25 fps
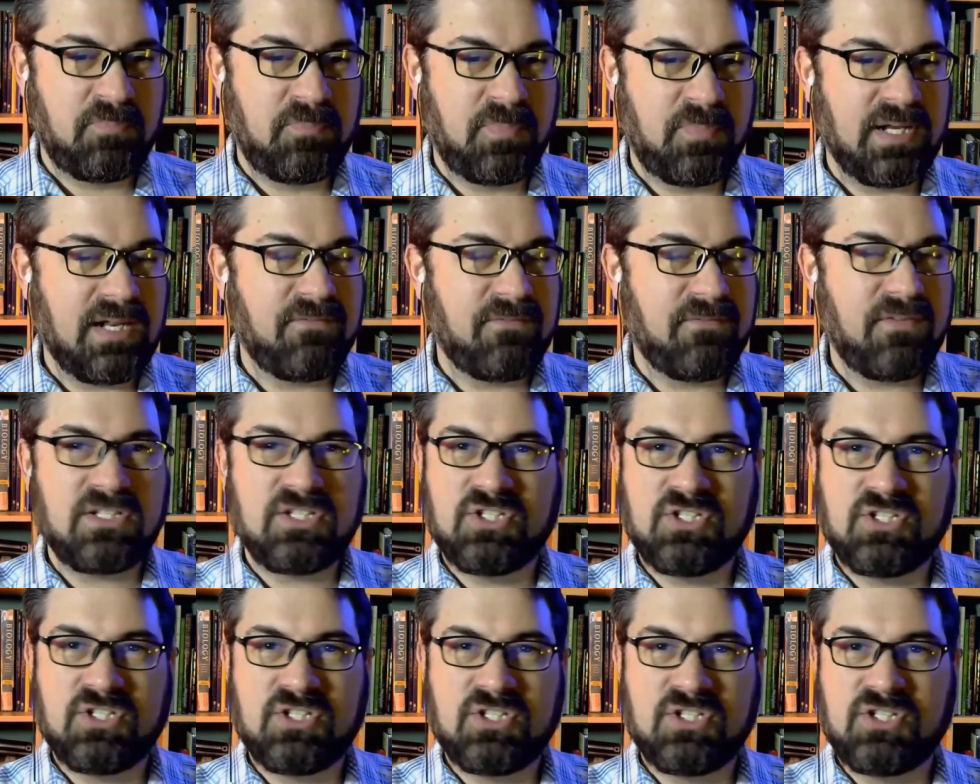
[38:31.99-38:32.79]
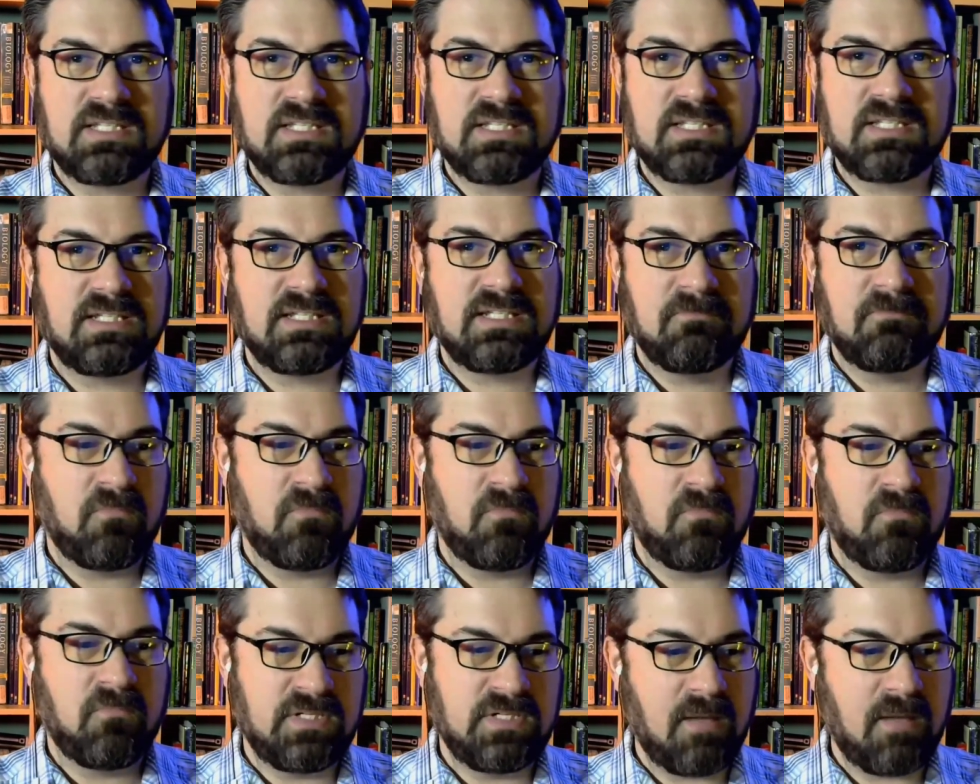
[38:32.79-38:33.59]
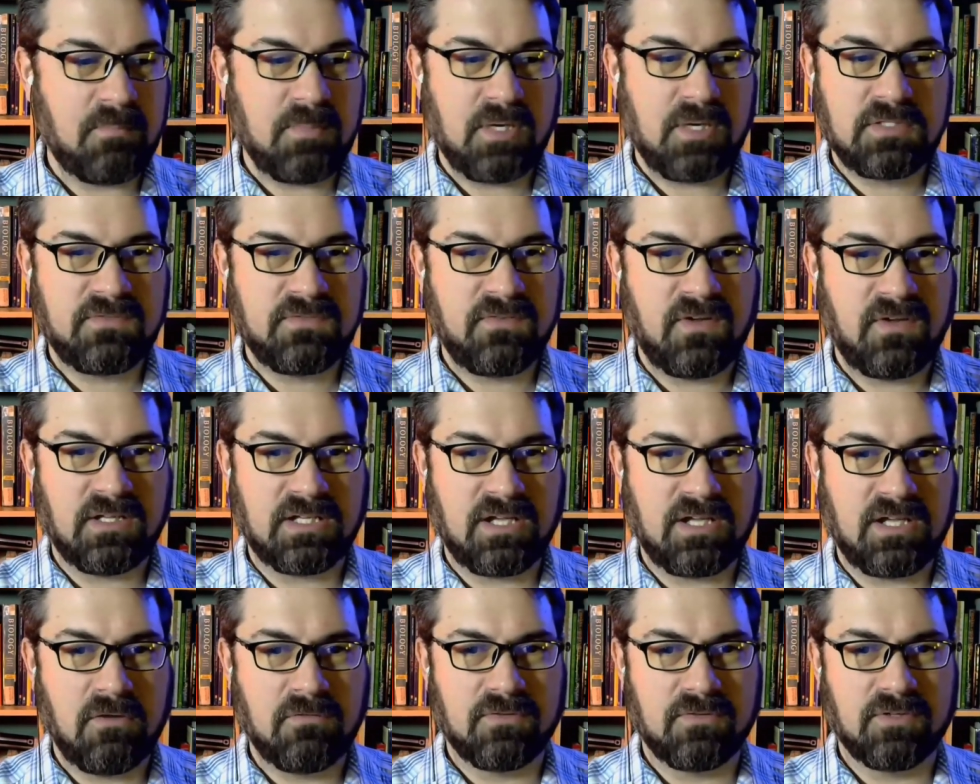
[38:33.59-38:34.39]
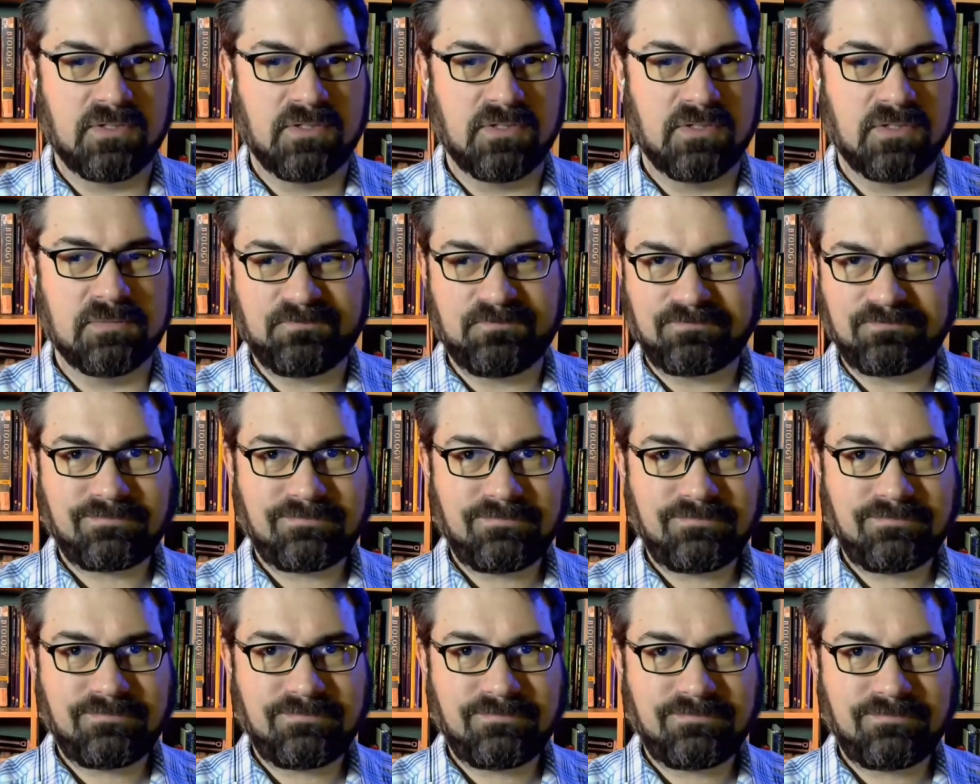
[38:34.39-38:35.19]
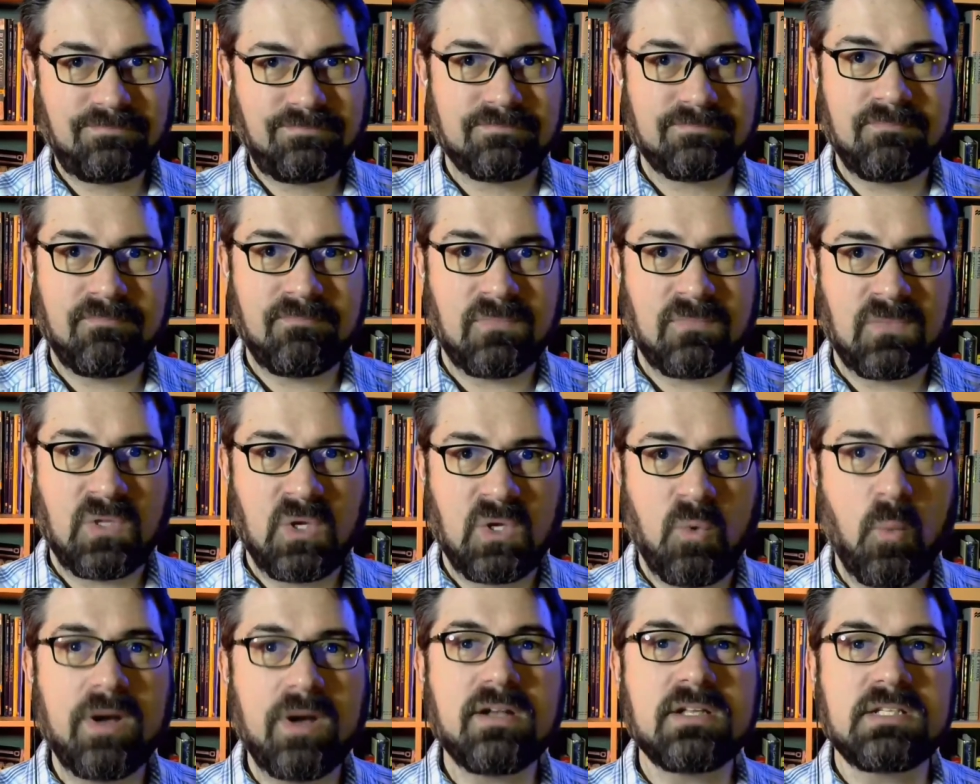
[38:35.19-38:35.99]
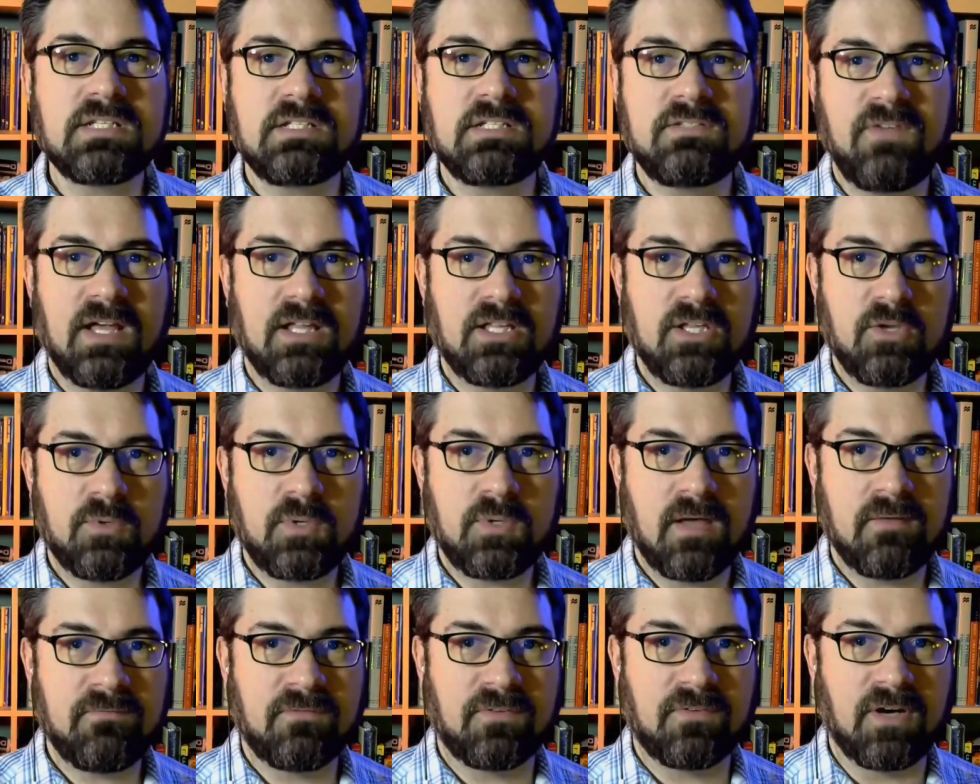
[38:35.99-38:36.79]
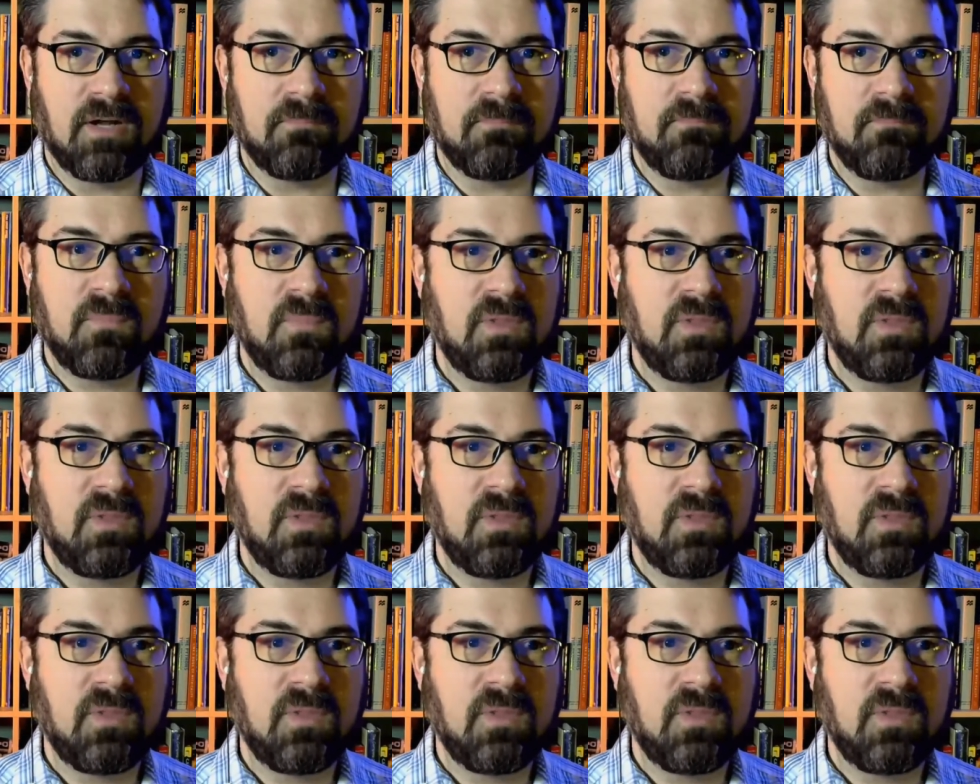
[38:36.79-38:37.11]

but if it's just dominoes falling over, where does its value come from?